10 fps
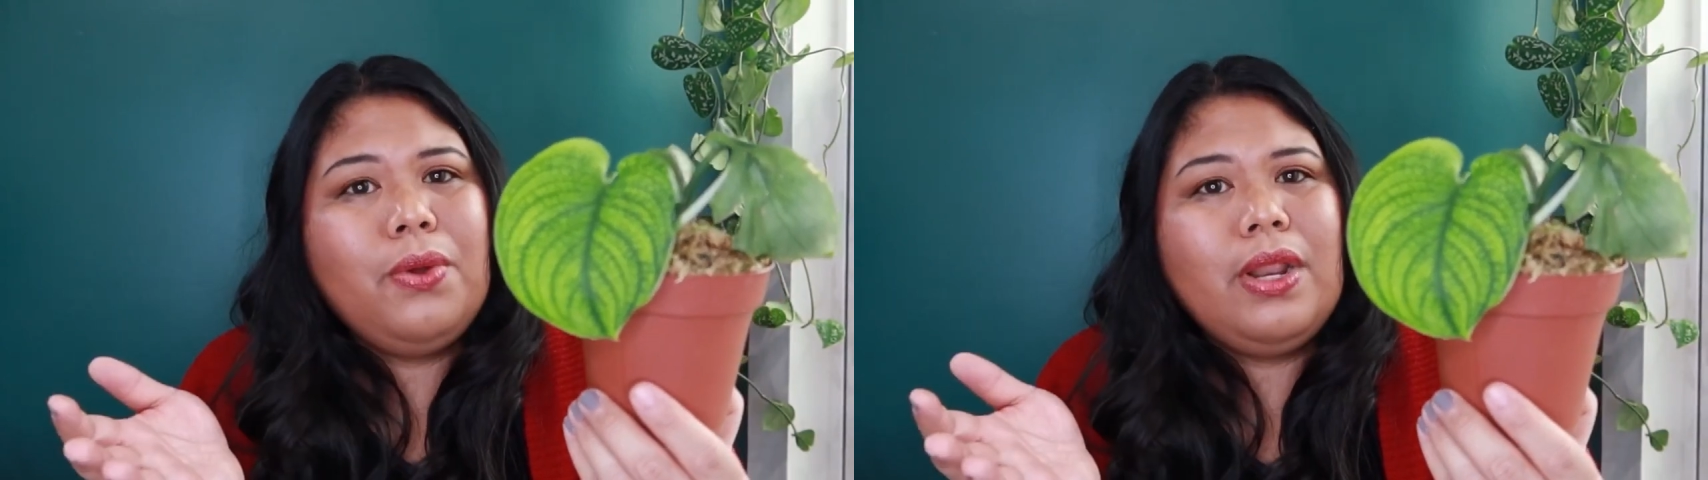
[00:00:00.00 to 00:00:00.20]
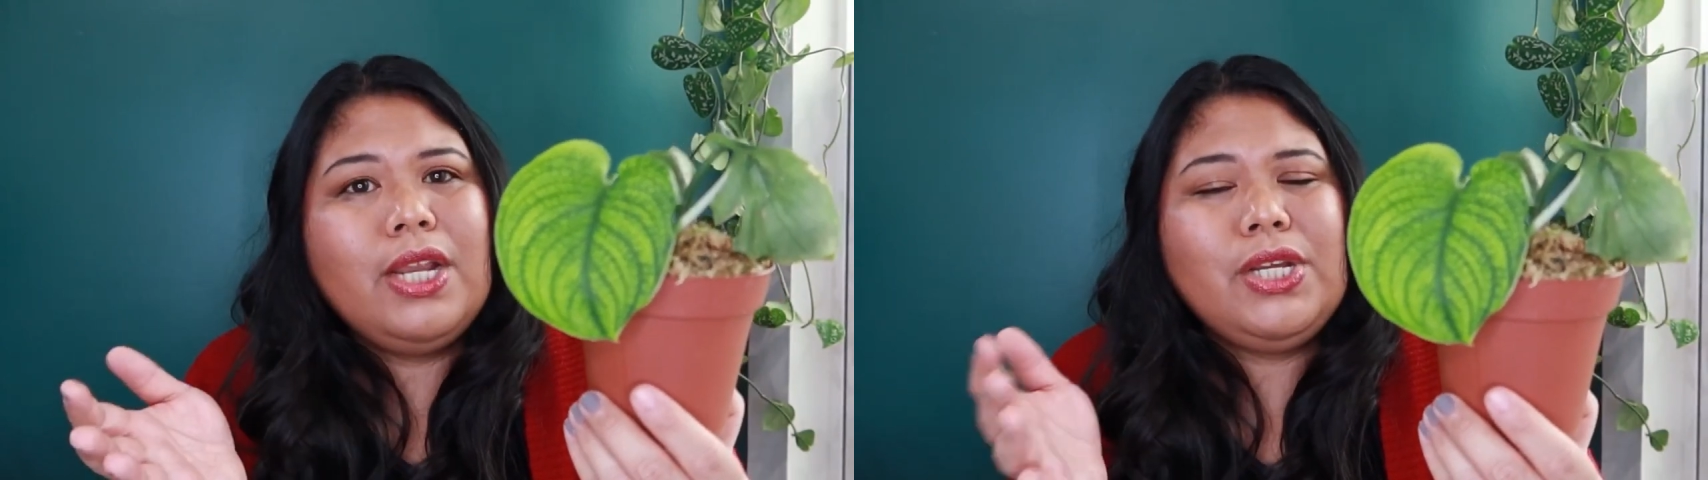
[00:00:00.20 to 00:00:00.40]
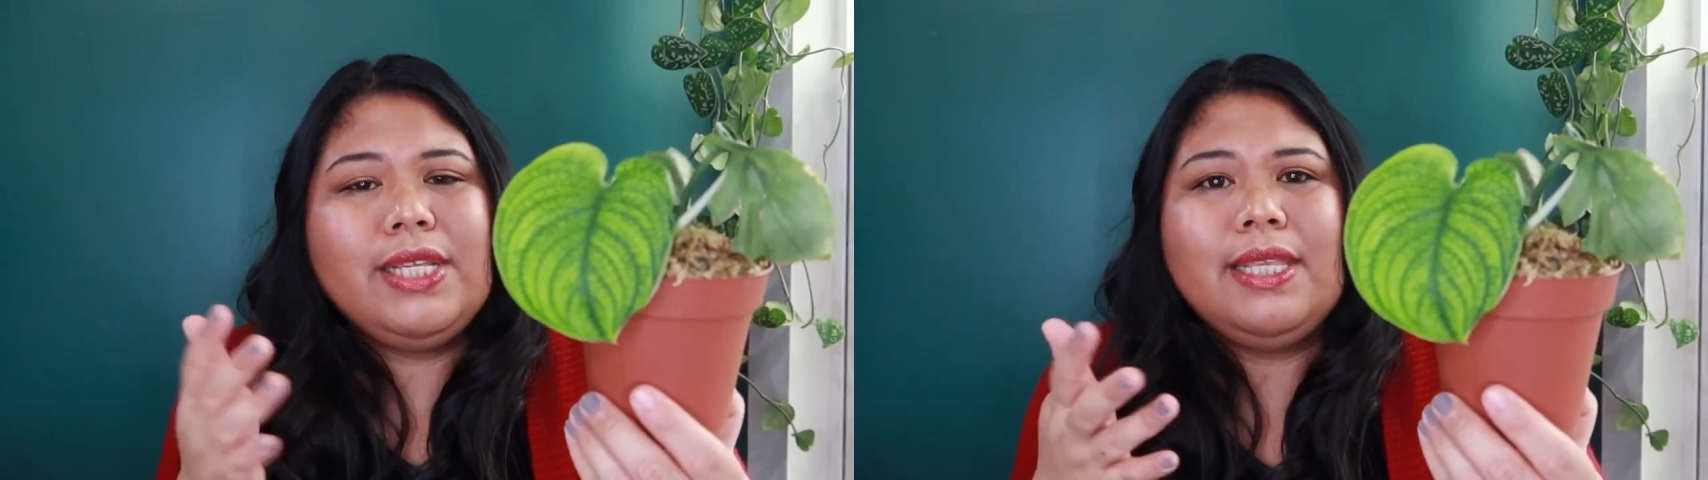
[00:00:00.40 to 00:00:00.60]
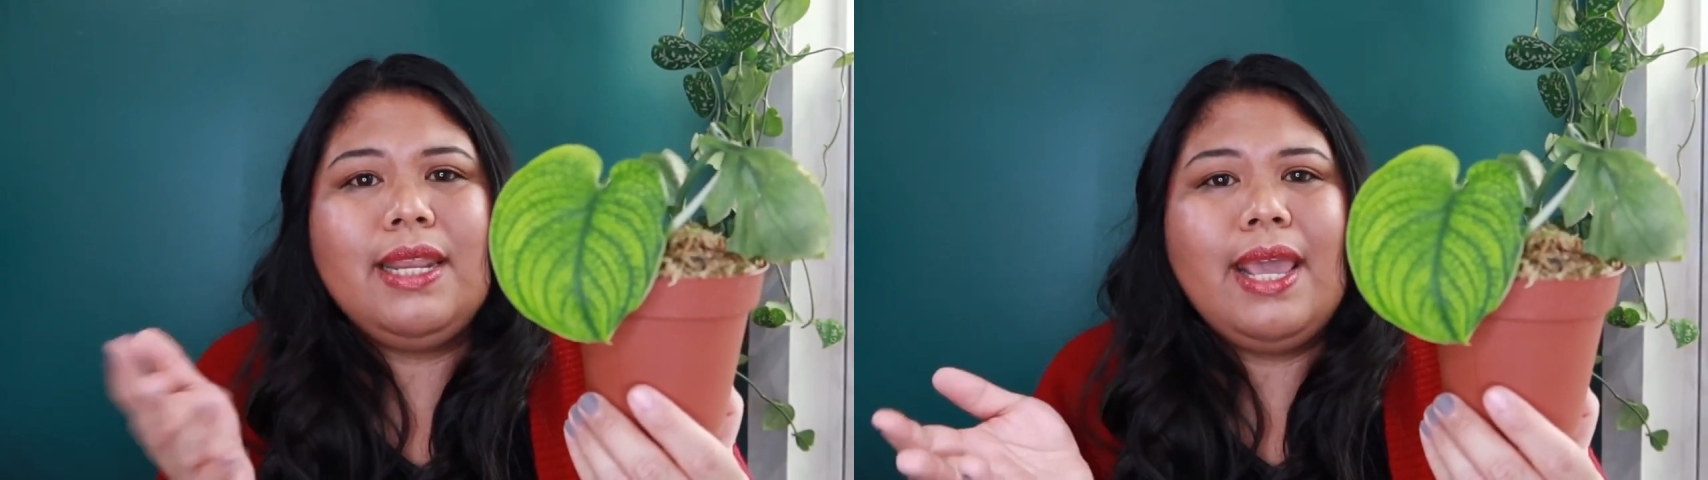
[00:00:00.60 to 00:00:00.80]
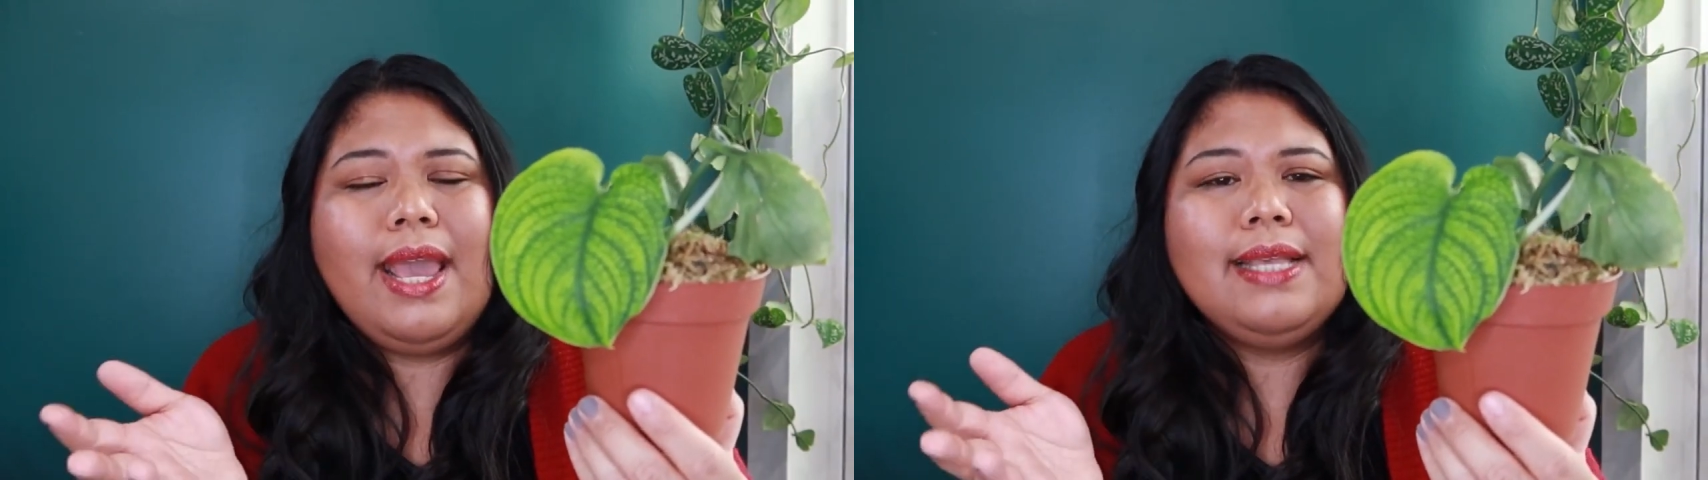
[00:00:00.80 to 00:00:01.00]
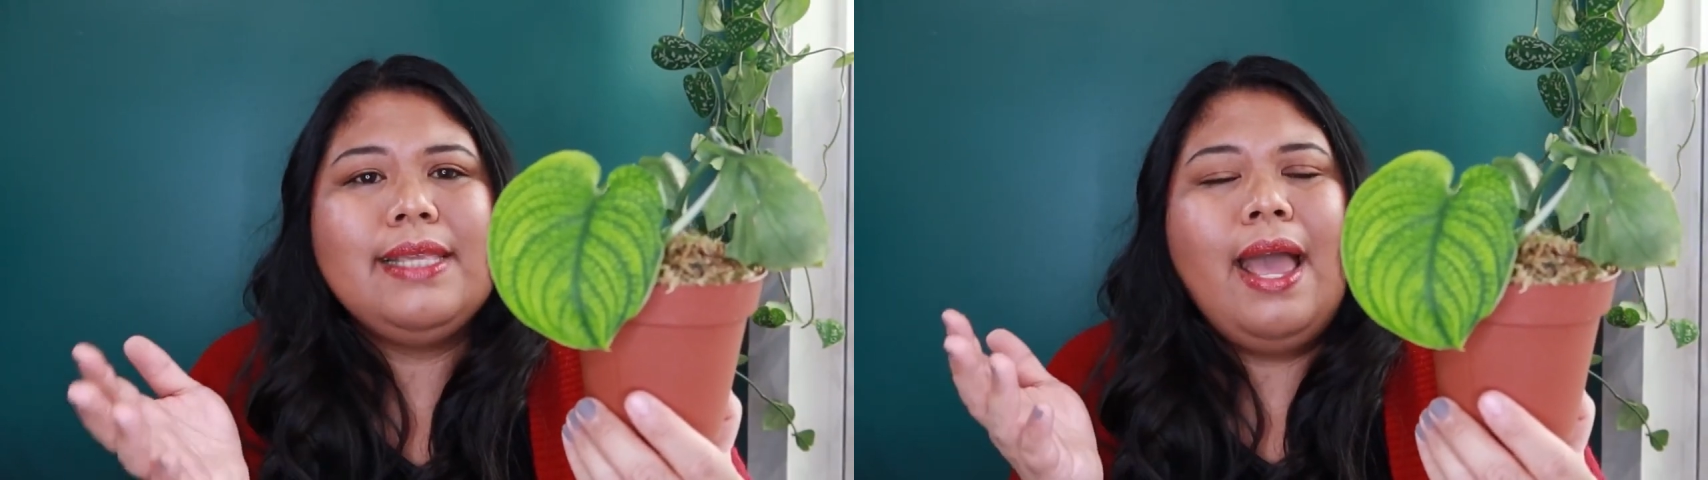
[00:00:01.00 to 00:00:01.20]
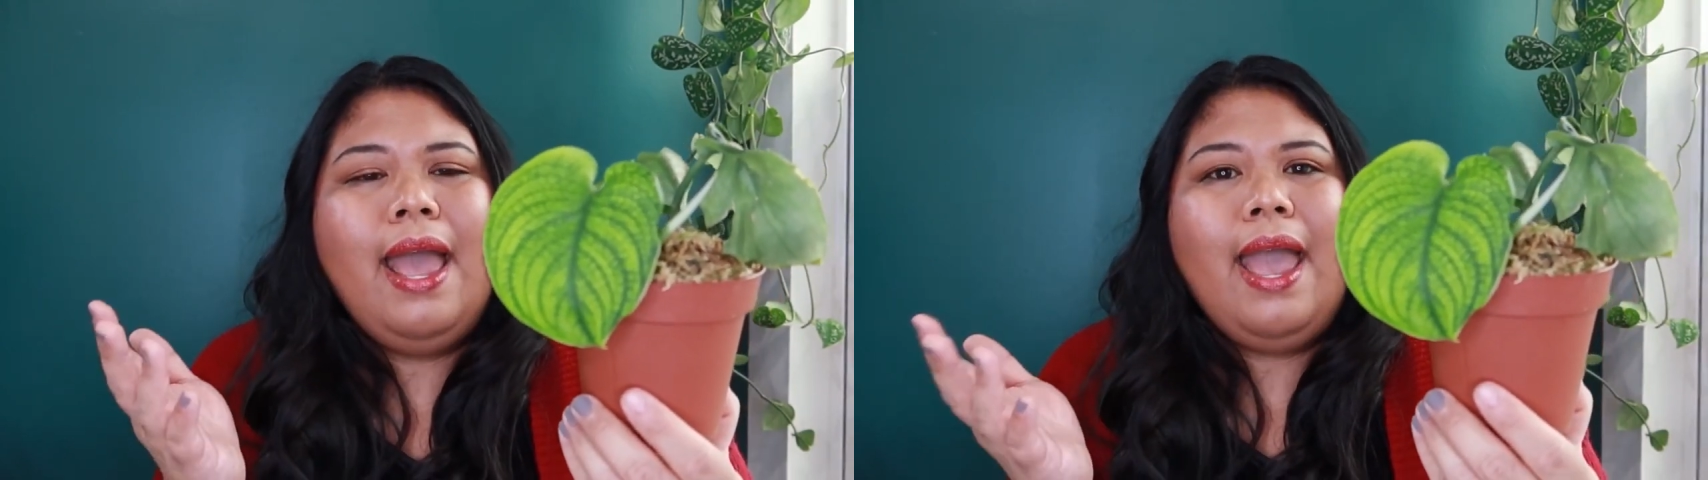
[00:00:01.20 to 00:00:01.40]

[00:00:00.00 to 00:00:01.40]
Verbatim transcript: rooted just in case